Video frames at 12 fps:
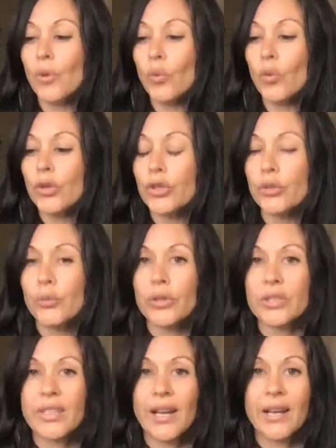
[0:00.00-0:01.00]
what you
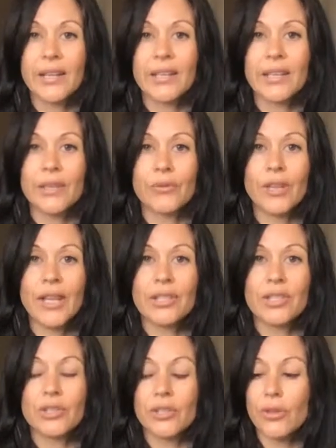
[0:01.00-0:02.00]
want to target in
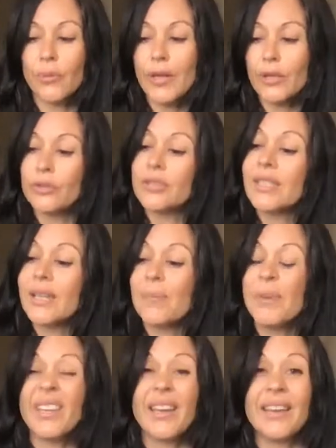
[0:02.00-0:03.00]
relation to the way you're sleeping,